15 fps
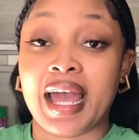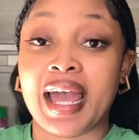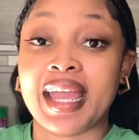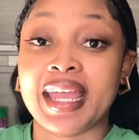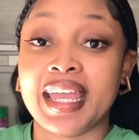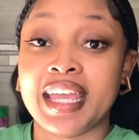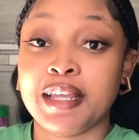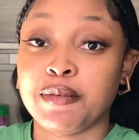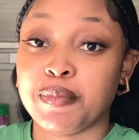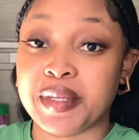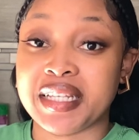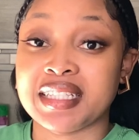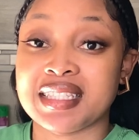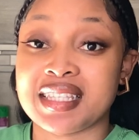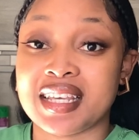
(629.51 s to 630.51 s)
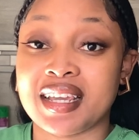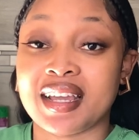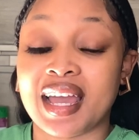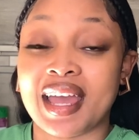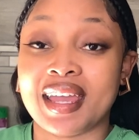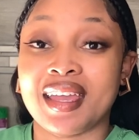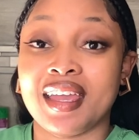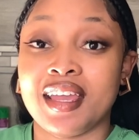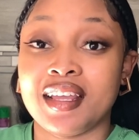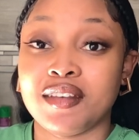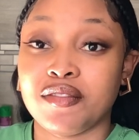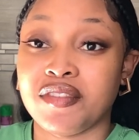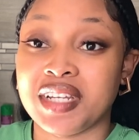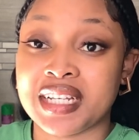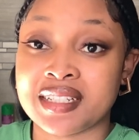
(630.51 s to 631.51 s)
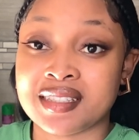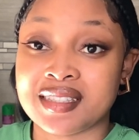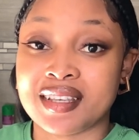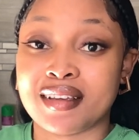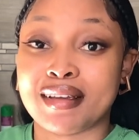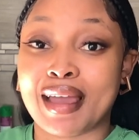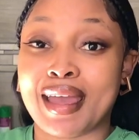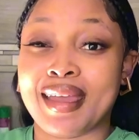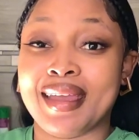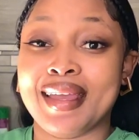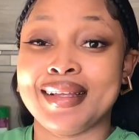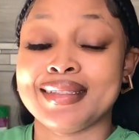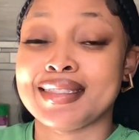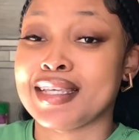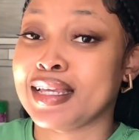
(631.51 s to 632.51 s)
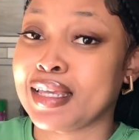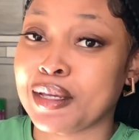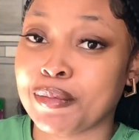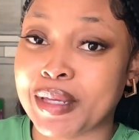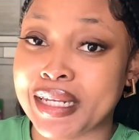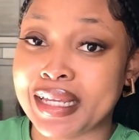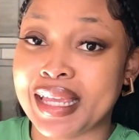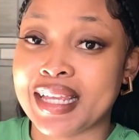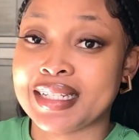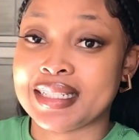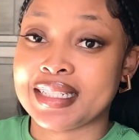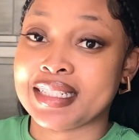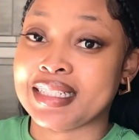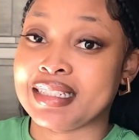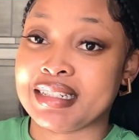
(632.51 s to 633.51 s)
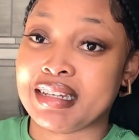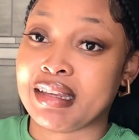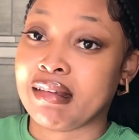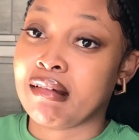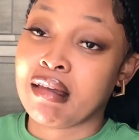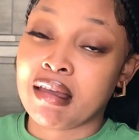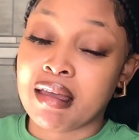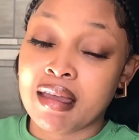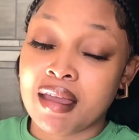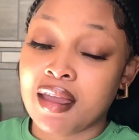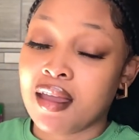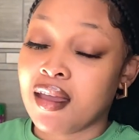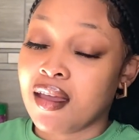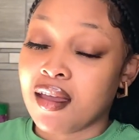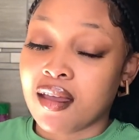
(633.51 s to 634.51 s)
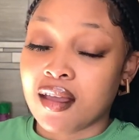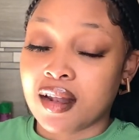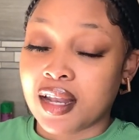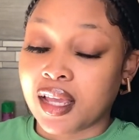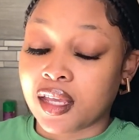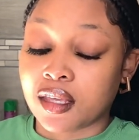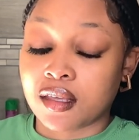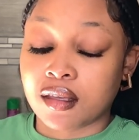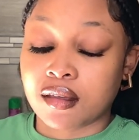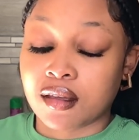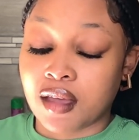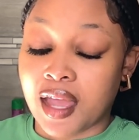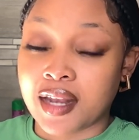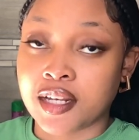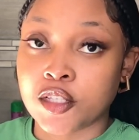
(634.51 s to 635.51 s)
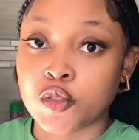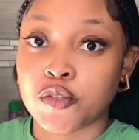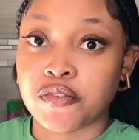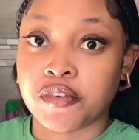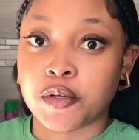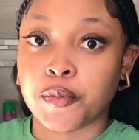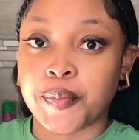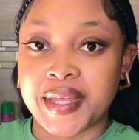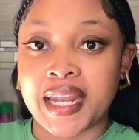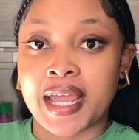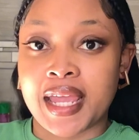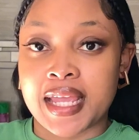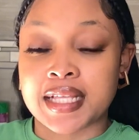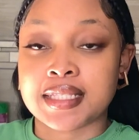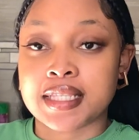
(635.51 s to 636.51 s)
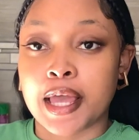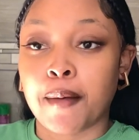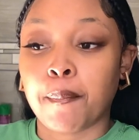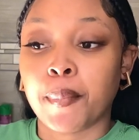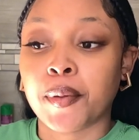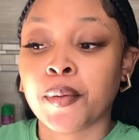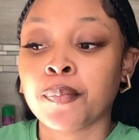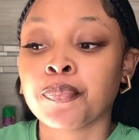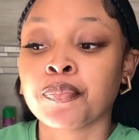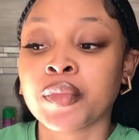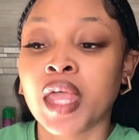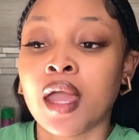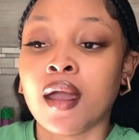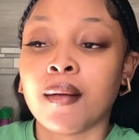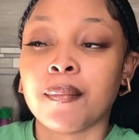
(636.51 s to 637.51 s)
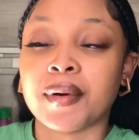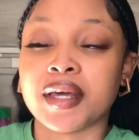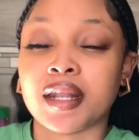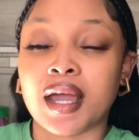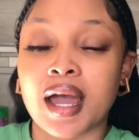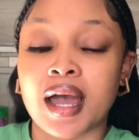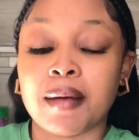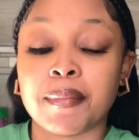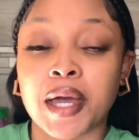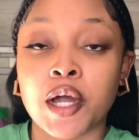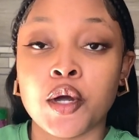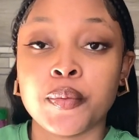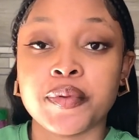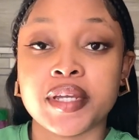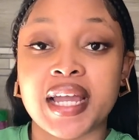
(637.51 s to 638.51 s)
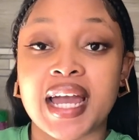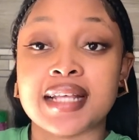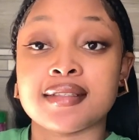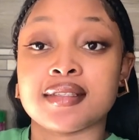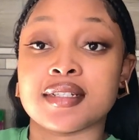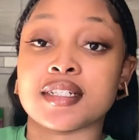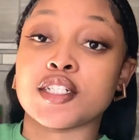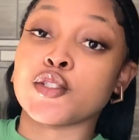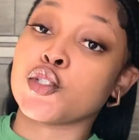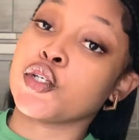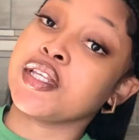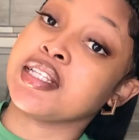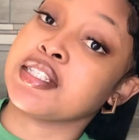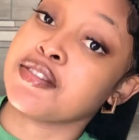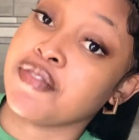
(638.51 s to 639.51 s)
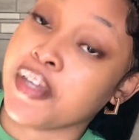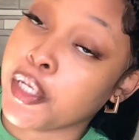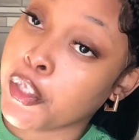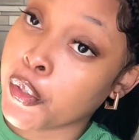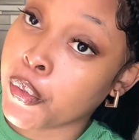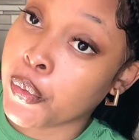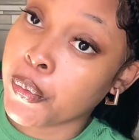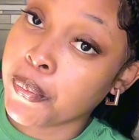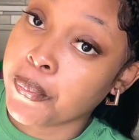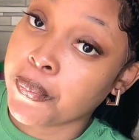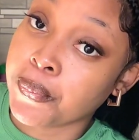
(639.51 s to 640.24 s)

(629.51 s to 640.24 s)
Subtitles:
I hate being sick. I hate feeling sick. I hate taking medication, Jay. Like, I need to feel better ASAP. But I hope you guys did enjoy this video.